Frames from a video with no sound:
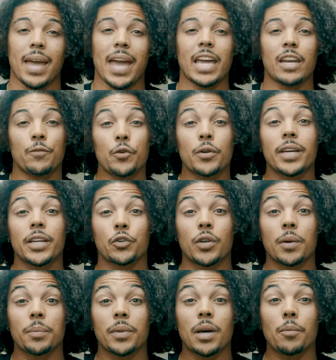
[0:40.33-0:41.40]
And if you get
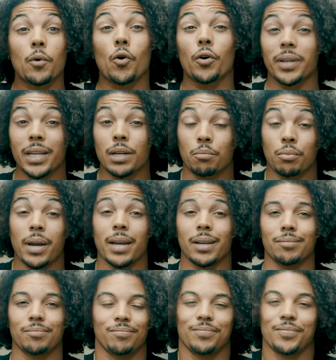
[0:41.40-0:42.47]
tripped up or need a break,
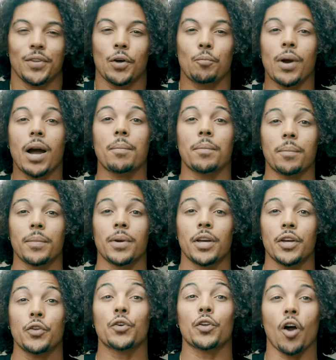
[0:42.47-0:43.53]
no problem.
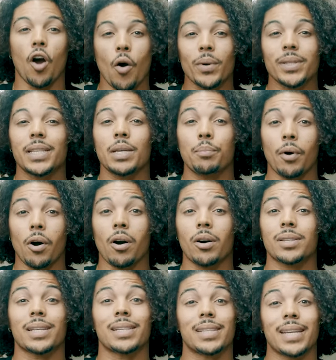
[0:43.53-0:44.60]
You can always hit
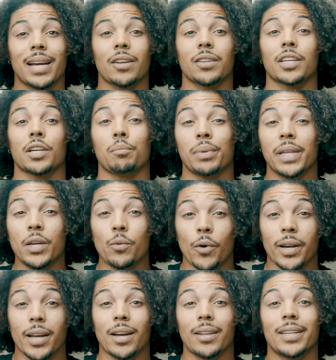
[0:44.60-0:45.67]
pause and check out the complete
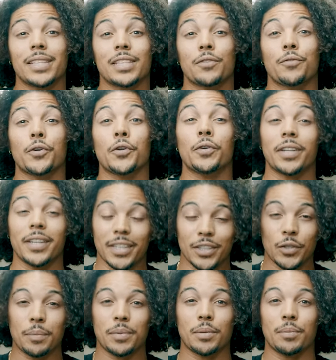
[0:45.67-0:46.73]
workout listed for you in the
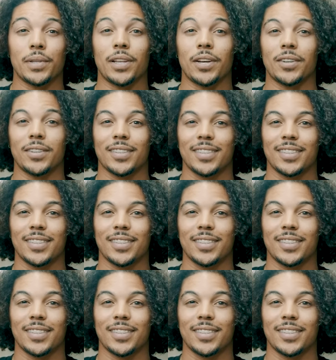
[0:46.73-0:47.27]
description below.